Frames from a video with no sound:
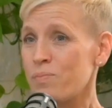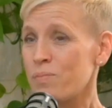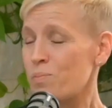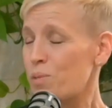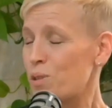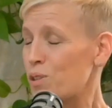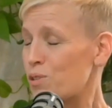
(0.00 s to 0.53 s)

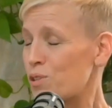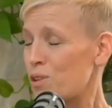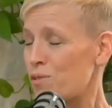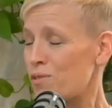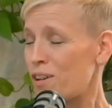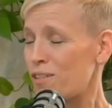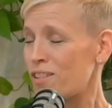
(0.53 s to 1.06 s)
putting
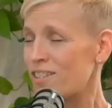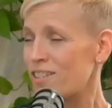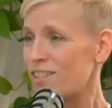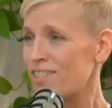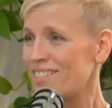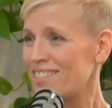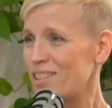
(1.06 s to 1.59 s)
yourself out there
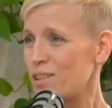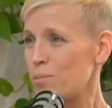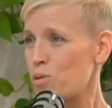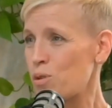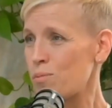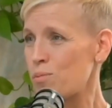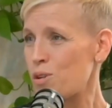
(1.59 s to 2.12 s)
a little
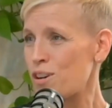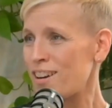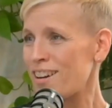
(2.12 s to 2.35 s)
more and more.